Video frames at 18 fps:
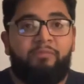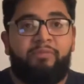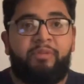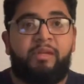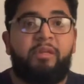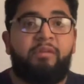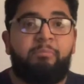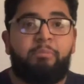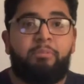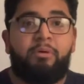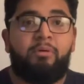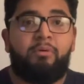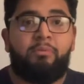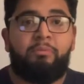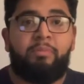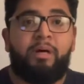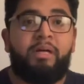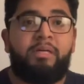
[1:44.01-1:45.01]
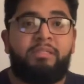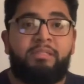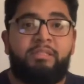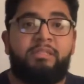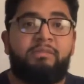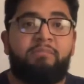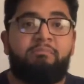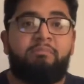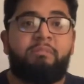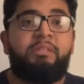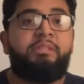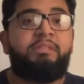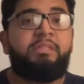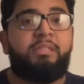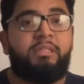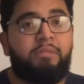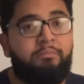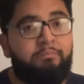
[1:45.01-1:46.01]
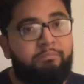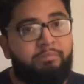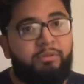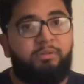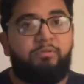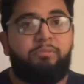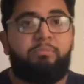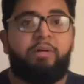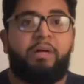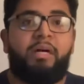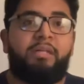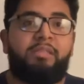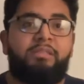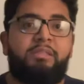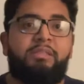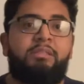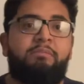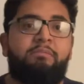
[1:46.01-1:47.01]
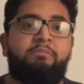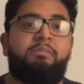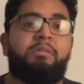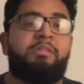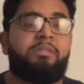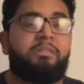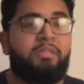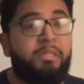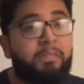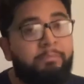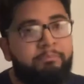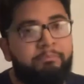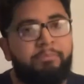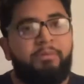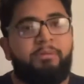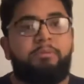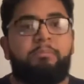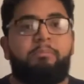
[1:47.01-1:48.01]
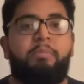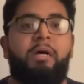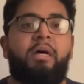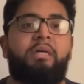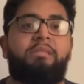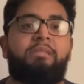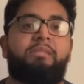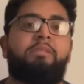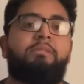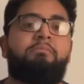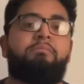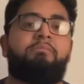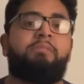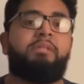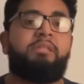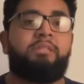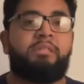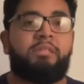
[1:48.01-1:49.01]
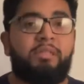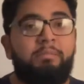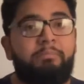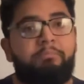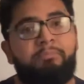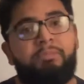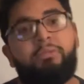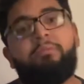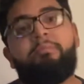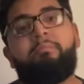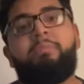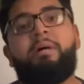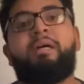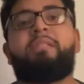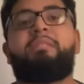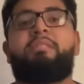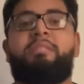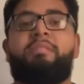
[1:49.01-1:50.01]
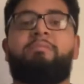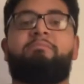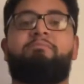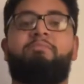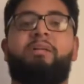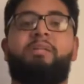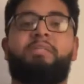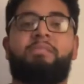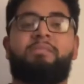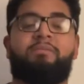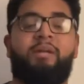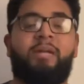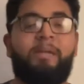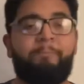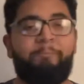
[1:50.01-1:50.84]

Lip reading: Hippopotamus, hippopotamus, hippopotamus, hippopotamus, right?